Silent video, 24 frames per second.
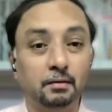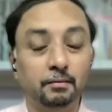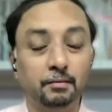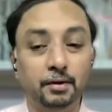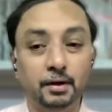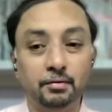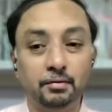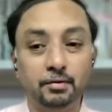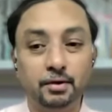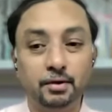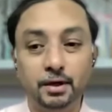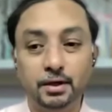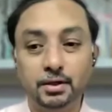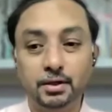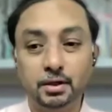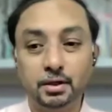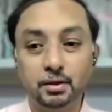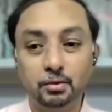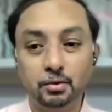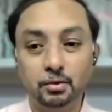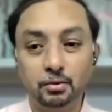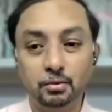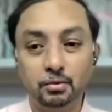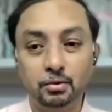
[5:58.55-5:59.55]
We have reached
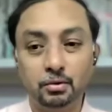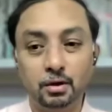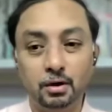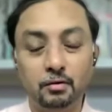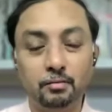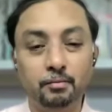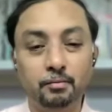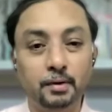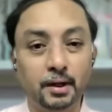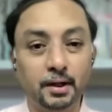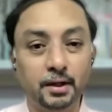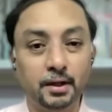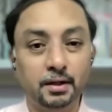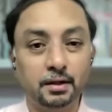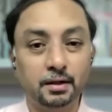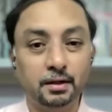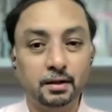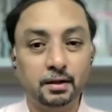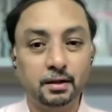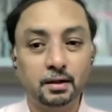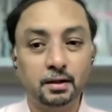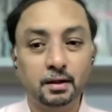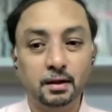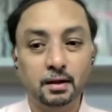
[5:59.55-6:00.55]
out to a lot of
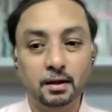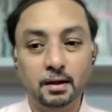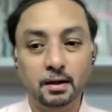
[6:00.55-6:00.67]
places.